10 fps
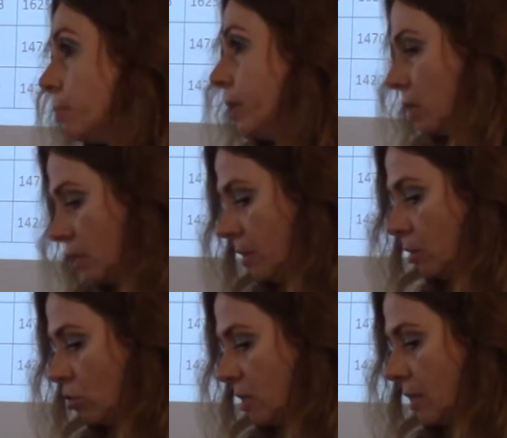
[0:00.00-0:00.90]
be
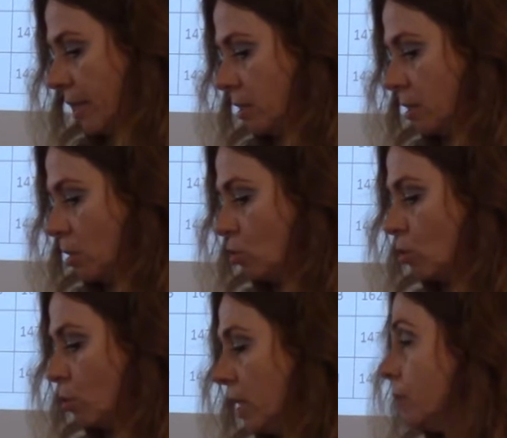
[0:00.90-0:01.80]
easily translated
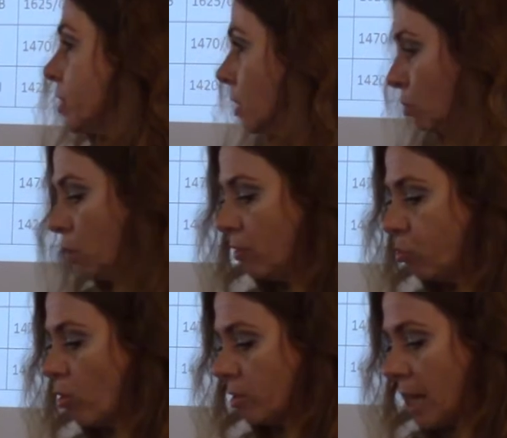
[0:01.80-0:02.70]
into weaves and weave